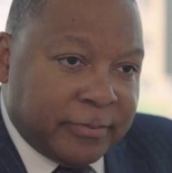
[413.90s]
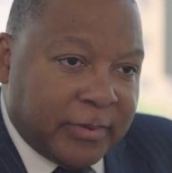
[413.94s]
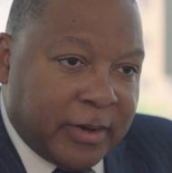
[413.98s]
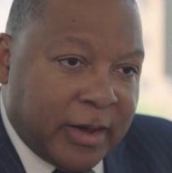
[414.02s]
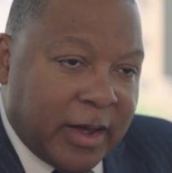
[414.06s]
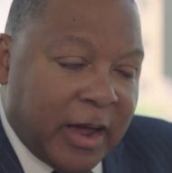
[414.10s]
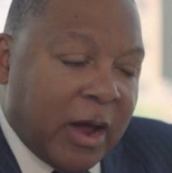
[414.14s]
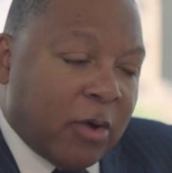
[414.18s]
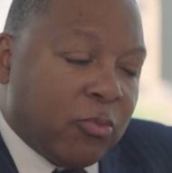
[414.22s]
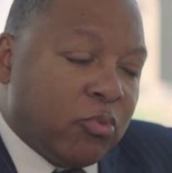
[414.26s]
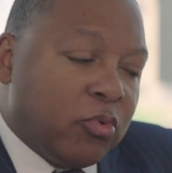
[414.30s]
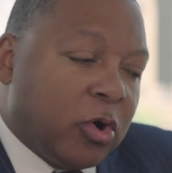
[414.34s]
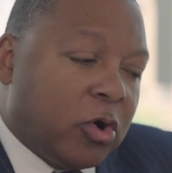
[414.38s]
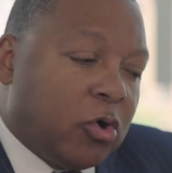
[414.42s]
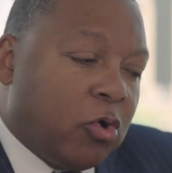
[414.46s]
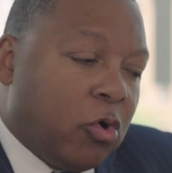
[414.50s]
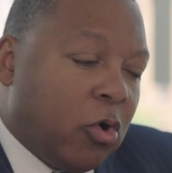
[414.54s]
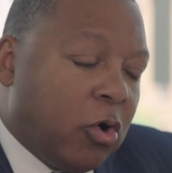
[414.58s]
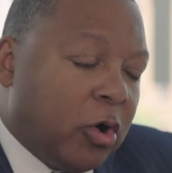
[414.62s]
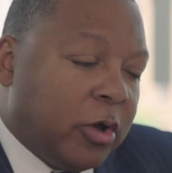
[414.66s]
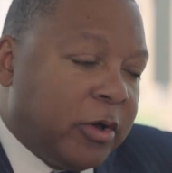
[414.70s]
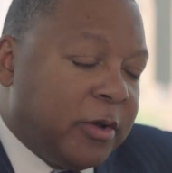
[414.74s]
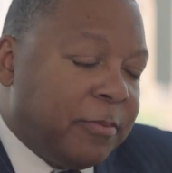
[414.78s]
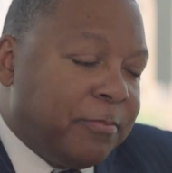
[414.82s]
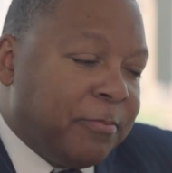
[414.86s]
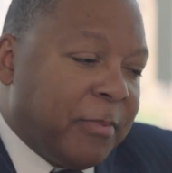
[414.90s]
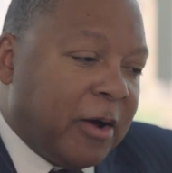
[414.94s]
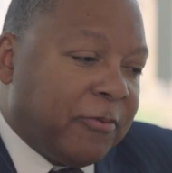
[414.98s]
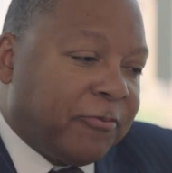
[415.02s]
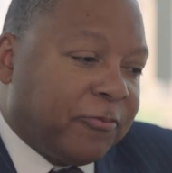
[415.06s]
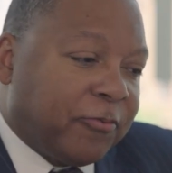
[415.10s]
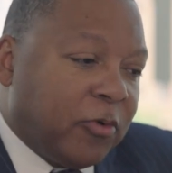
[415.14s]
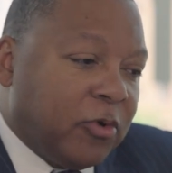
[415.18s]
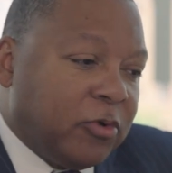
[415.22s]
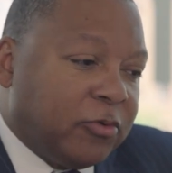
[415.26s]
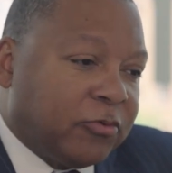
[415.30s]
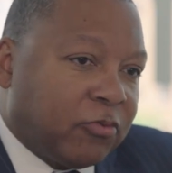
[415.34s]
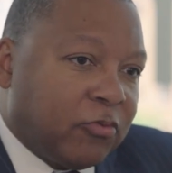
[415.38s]
I recorded my
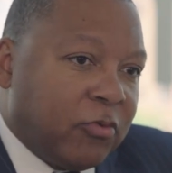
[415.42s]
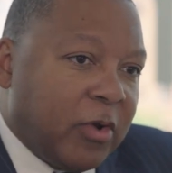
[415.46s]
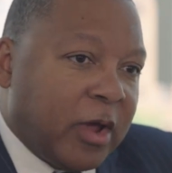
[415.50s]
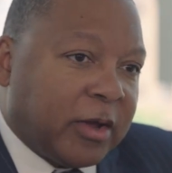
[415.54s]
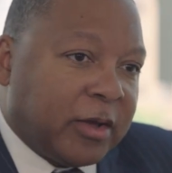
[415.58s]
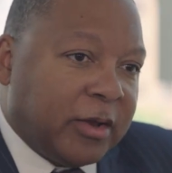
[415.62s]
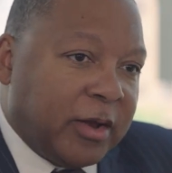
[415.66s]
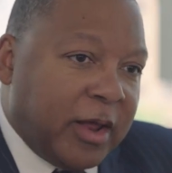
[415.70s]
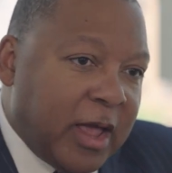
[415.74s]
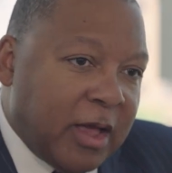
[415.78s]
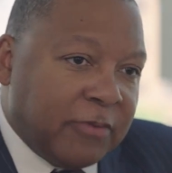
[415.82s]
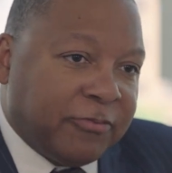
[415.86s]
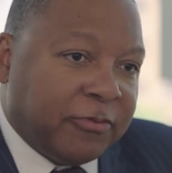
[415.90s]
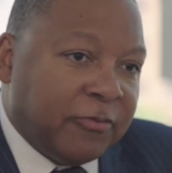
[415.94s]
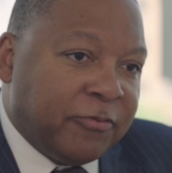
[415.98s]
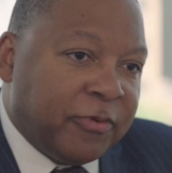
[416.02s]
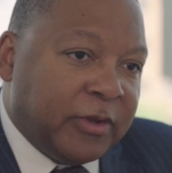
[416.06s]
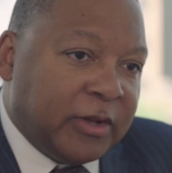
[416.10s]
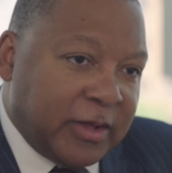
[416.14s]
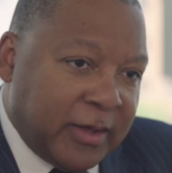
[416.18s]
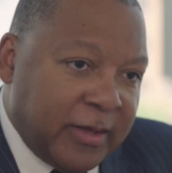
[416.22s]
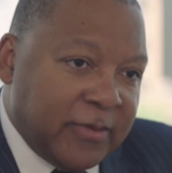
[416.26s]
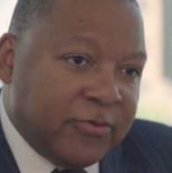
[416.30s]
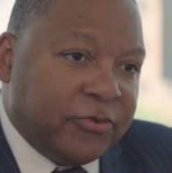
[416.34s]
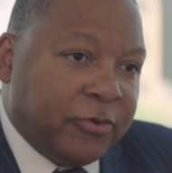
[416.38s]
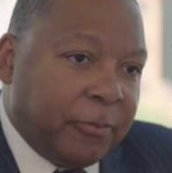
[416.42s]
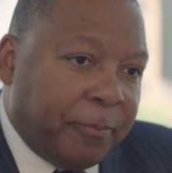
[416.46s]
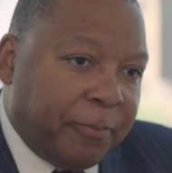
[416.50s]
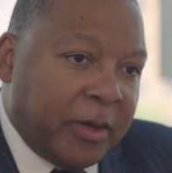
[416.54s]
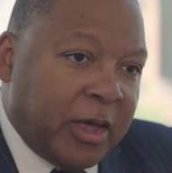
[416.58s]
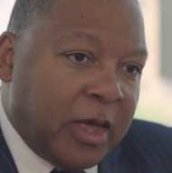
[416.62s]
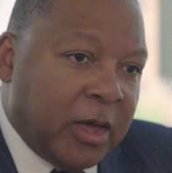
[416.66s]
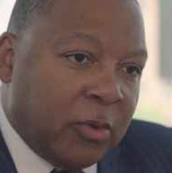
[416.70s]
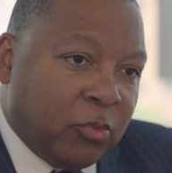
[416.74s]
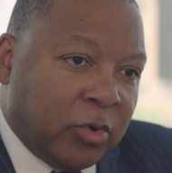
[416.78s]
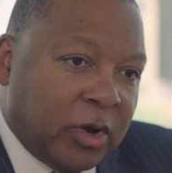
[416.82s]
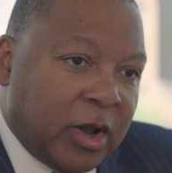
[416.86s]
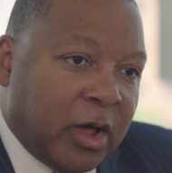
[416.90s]
first record, half of it, in
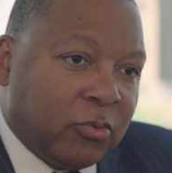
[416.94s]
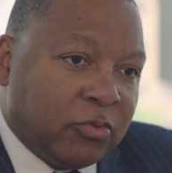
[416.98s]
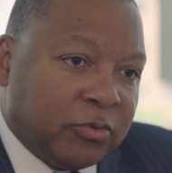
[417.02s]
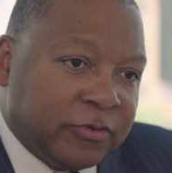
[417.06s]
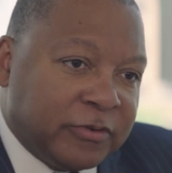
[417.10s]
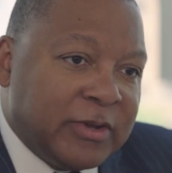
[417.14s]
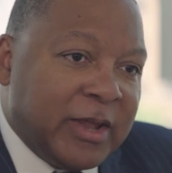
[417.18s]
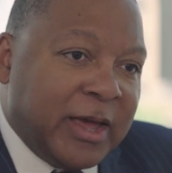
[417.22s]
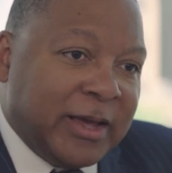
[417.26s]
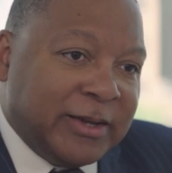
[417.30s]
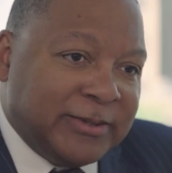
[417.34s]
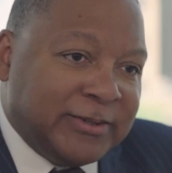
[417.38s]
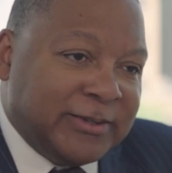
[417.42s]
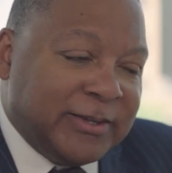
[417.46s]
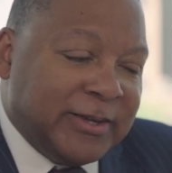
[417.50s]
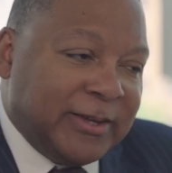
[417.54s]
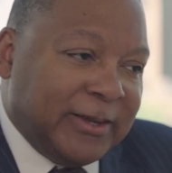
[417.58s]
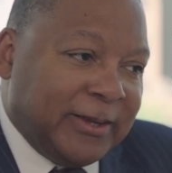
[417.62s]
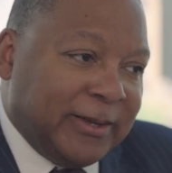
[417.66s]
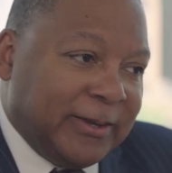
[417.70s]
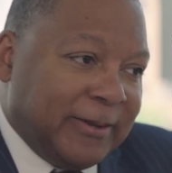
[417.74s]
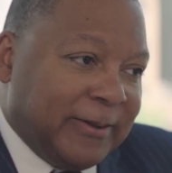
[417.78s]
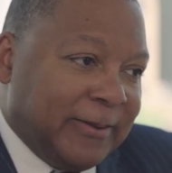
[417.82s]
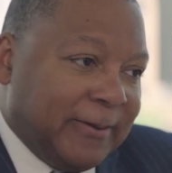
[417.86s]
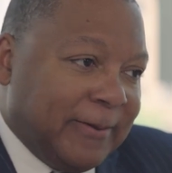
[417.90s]
Japan when I was 19.